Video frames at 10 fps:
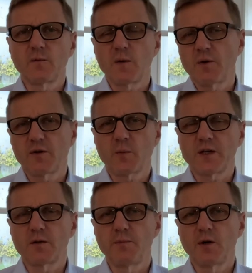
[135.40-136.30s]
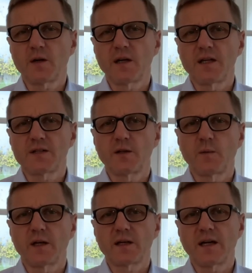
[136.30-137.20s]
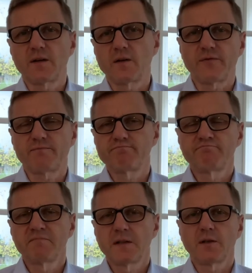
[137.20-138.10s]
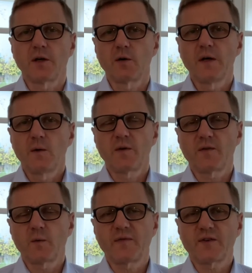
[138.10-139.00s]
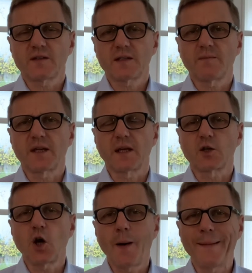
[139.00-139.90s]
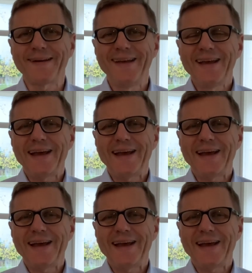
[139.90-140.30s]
We both went to Berkeley, so we're kind of, you know, we've got something in common.